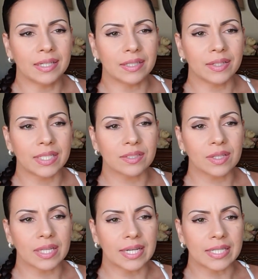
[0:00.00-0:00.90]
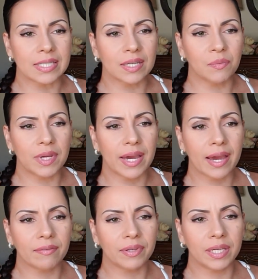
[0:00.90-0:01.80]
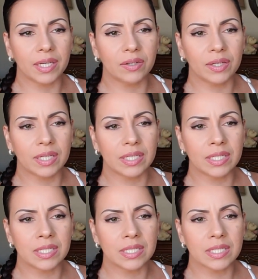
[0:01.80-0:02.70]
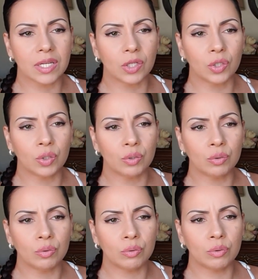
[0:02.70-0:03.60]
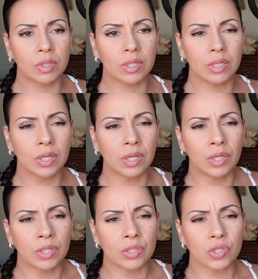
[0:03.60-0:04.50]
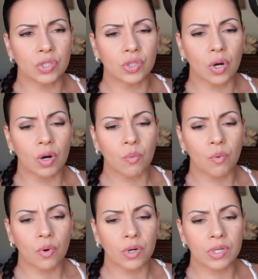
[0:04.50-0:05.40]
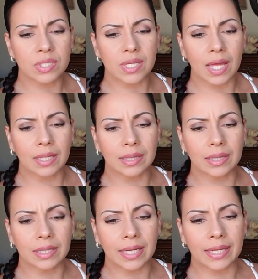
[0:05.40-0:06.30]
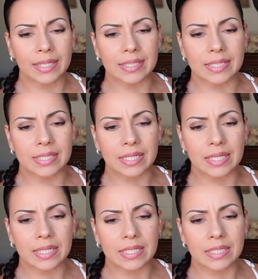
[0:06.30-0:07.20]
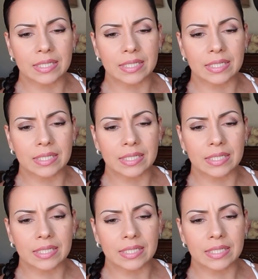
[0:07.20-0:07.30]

All right, so the last thing we have here is new Star Wars Legacy.